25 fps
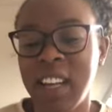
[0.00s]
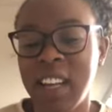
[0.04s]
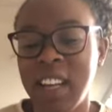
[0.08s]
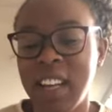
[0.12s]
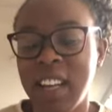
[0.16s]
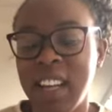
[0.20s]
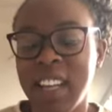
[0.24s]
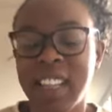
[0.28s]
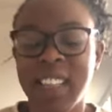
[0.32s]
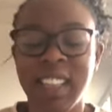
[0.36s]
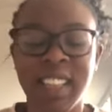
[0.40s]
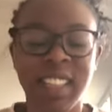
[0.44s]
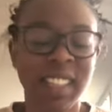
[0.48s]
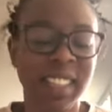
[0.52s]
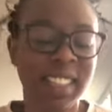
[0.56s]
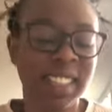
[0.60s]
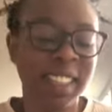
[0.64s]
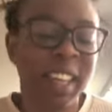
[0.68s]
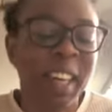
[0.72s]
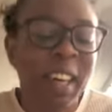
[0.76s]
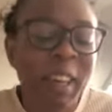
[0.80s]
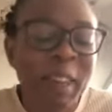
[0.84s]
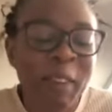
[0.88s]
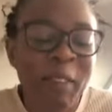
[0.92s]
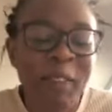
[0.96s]
I
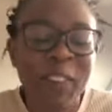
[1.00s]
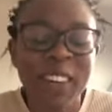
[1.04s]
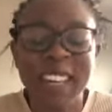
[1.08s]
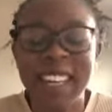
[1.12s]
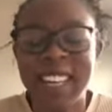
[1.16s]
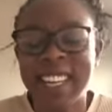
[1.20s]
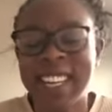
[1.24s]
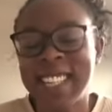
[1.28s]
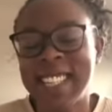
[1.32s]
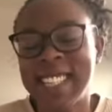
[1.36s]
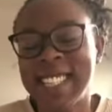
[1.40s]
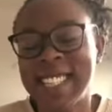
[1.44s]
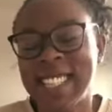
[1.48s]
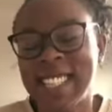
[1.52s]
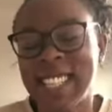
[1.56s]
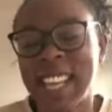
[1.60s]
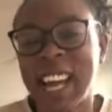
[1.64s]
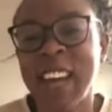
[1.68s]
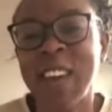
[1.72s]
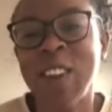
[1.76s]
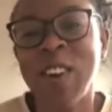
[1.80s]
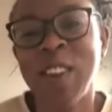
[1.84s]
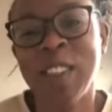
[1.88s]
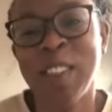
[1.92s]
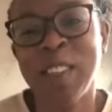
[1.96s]
think because
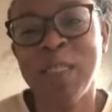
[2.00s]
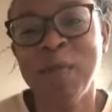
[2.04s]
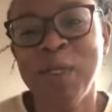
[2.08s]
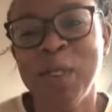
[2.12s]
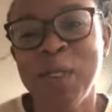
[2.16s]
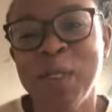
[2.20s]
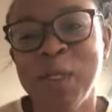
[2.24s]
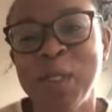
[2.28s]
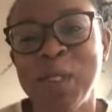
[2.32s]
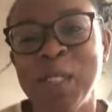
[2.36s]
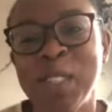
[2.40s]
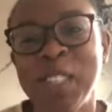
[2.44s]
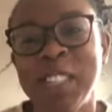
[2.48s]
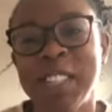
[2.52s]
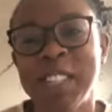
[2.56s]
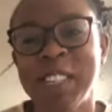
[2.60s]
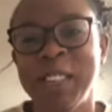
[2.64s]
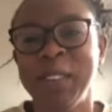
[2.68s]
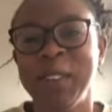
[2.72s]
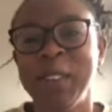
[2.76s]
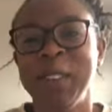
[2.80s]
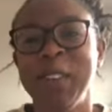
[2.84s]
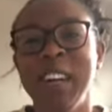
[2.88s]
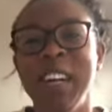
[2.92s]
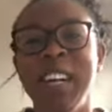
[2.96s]
I got them used
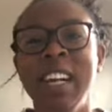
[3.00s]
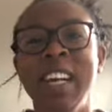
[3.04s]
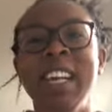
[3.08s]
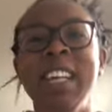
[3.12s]
to